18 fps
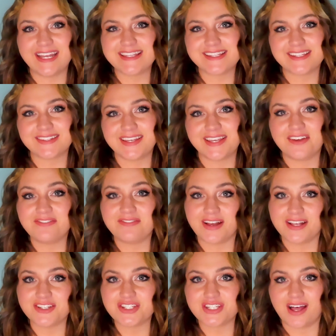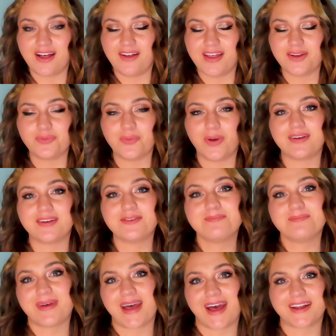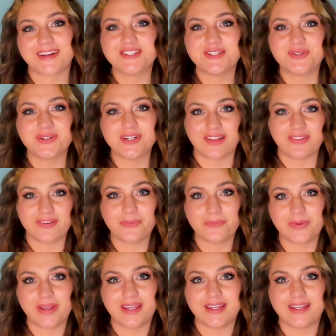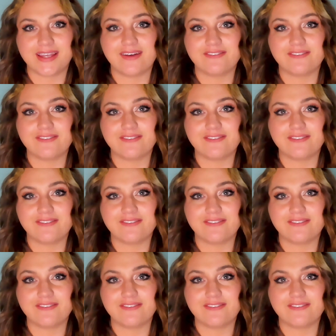it's Aaliyah Funchal, and welcome back to another week